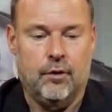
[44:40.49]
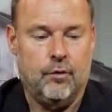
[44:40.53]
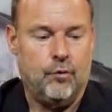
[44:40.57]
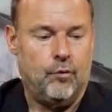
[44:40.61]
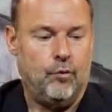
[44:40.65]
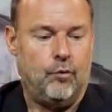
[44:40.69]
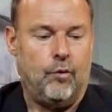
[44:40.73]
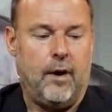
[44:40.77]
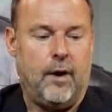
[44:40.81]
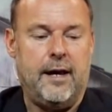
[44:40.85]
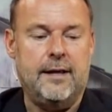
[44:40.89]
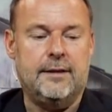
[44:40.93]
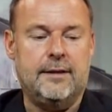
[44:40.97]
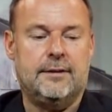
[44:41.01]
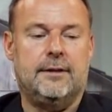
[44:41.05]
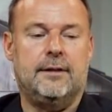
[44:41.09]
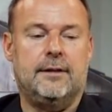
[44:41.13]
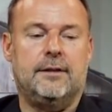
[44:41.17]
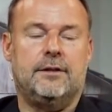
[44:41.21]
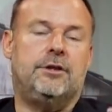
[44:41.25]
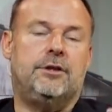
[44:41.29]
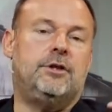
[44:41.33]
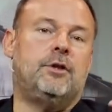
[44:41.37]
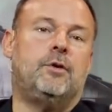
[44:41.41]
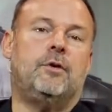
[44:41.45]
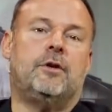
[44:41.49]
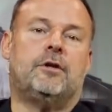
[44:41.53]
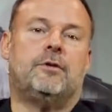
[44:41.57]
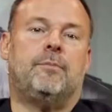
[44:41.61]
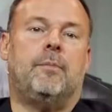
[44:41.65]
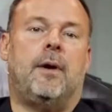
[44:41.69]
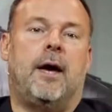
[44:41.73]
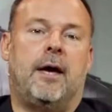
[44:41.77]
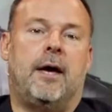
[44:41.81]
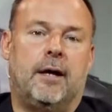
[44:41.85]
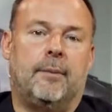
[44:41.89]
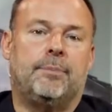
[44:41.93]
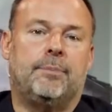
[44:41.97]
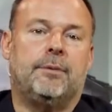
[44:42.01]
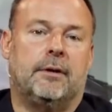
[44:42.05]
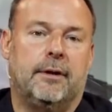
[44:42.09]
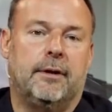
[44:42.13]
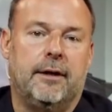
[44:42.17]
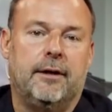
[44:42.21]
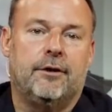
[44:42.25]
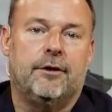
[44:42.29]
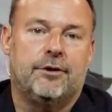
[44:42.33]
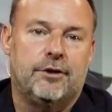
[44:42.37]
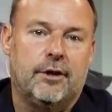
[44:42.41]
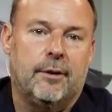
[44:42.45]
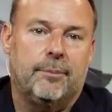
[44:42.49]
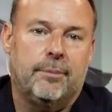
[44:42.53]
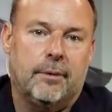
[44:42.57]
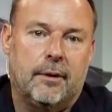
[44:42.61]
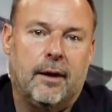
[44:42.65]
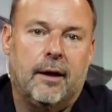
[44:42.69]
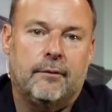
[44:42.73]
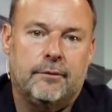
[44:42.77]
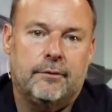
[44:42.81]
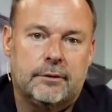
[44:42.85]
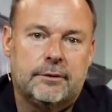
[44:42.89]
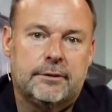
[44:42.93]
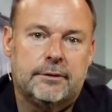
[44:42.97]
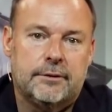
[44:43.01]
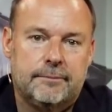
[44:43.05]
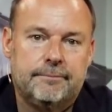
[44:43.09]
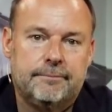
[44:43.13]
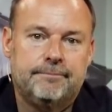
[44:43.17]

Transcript: raised these Jewish men up to leadership levels.